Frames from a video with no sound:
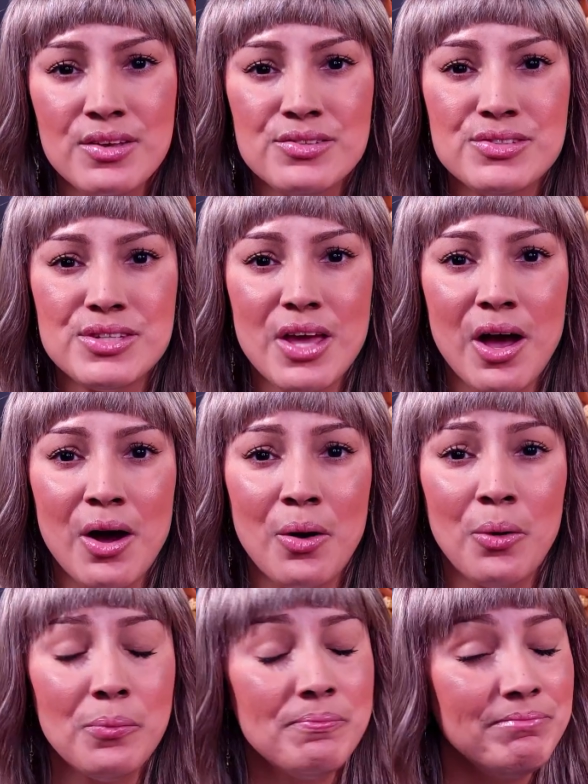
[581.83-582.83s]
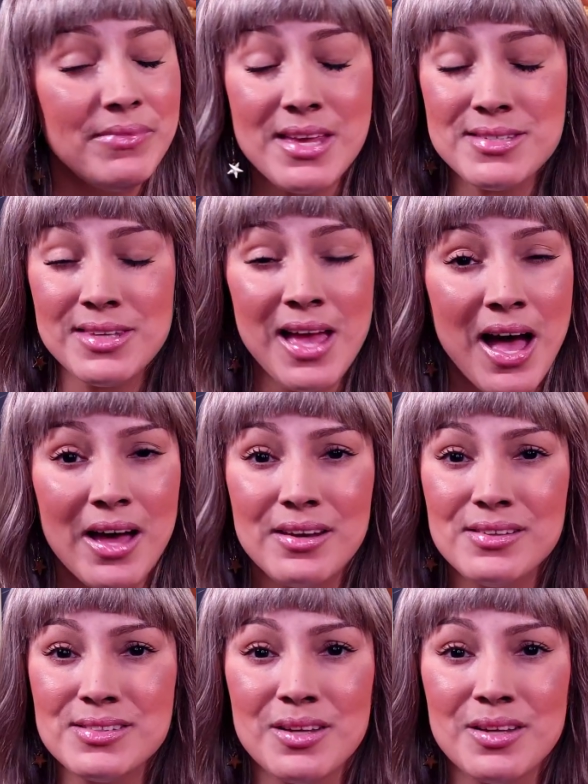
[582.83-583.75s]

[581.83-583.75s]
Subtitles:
So that's that.